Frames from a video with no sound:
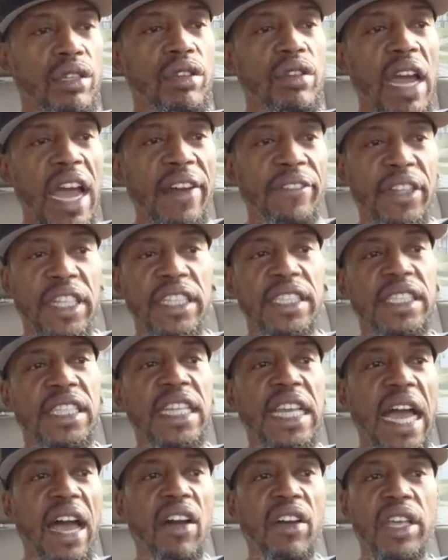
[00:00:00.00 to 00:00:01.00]
you have
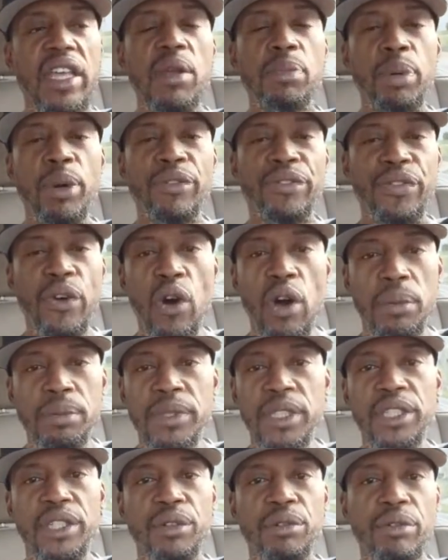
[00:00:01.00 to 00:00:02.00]
to see how he
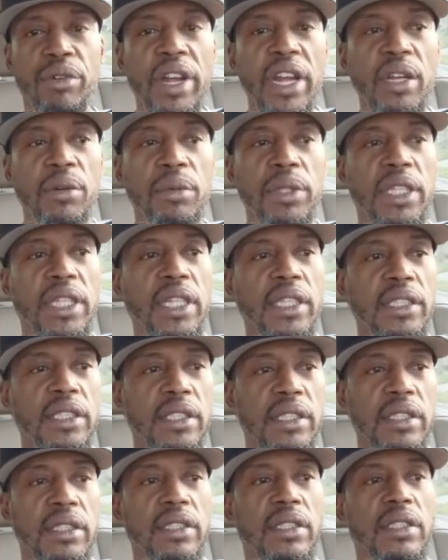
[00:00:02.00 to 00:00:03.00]
performs in the ring with
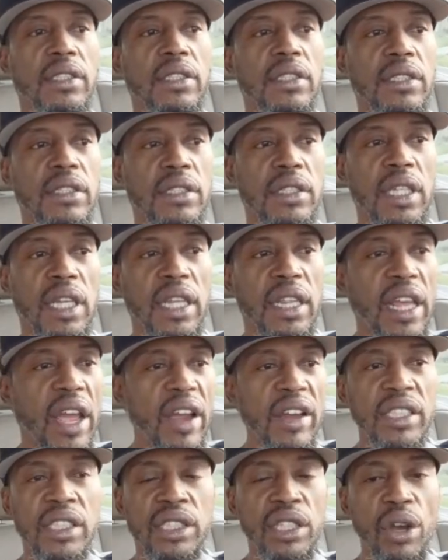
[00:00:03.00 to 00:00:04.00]
this.
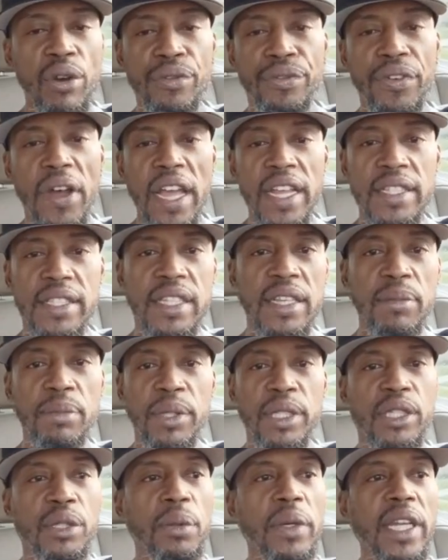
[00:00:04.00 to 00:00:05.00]
There's no fights in
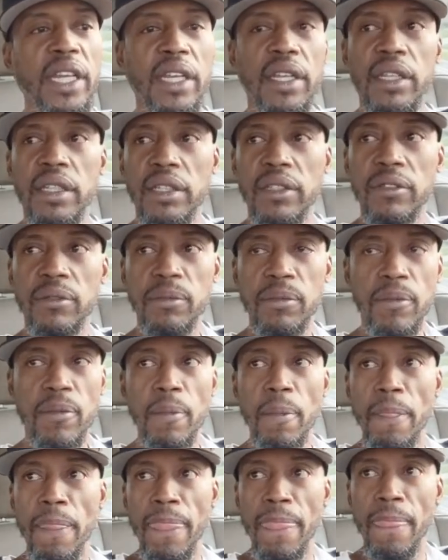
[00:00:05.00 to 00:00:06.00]
between.
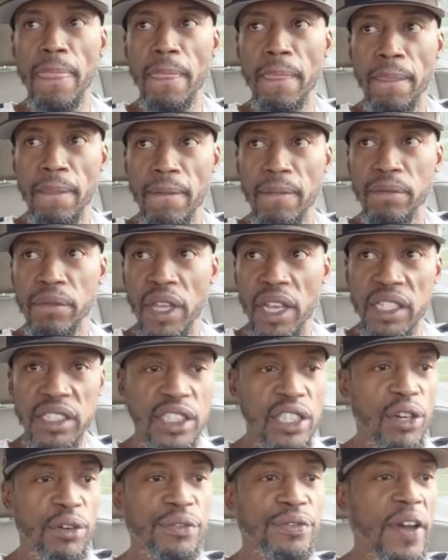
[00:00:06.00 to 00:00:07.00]

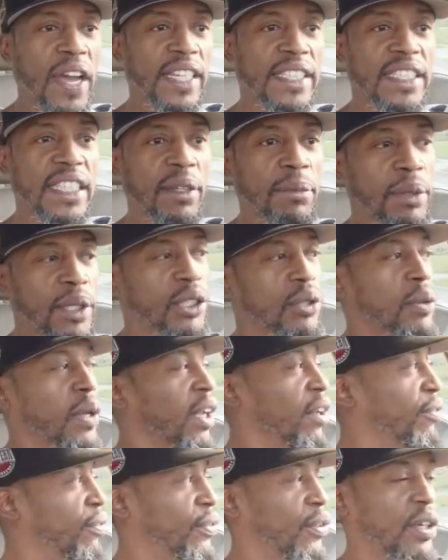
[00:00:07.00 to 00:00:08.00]
There's no fights in
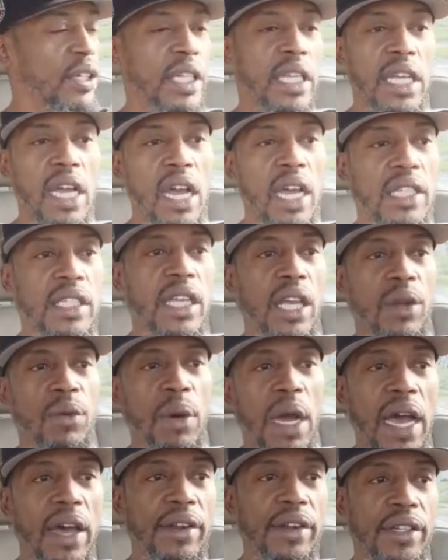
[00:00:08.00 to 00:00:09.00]
between for Deontay
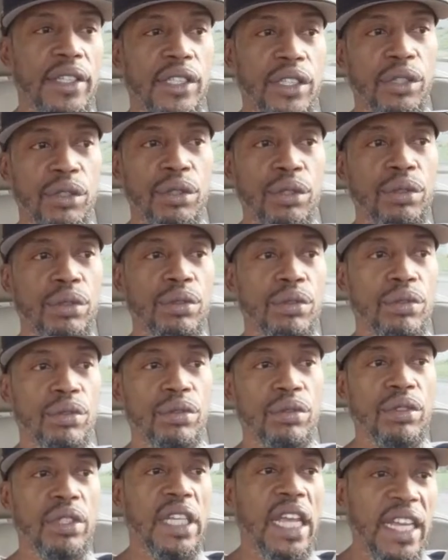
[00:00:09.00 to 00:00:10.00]
Wilder to
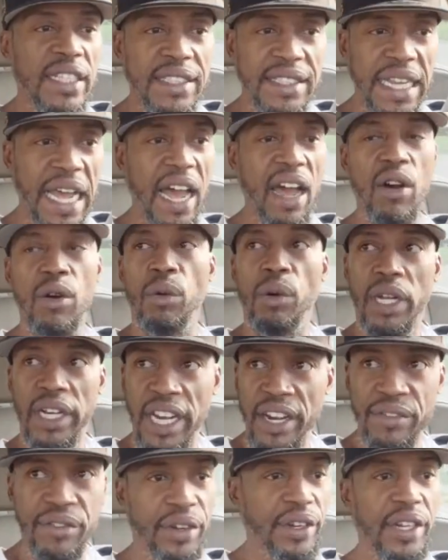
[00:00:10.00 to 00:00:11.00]
test out
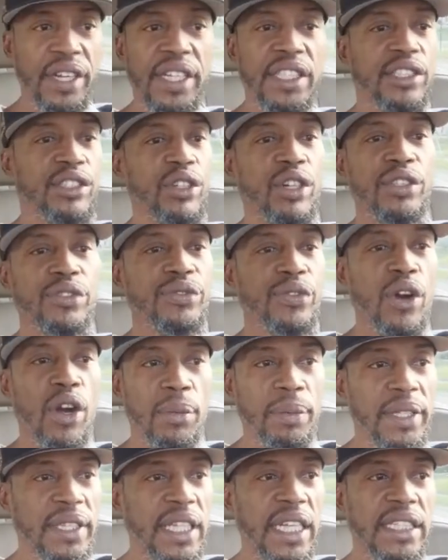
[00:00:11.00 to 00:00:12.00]
whatever it is George
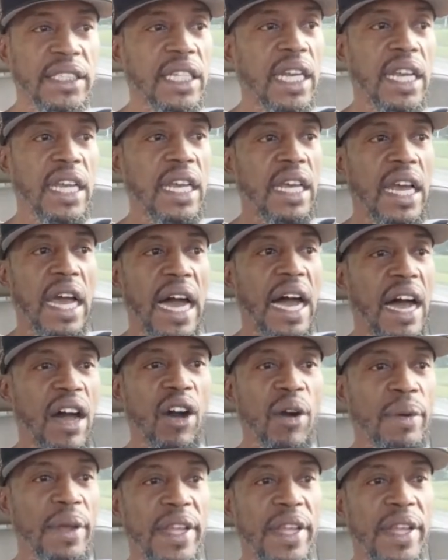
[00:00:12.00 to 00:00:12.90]
Foreman thinks. I hope,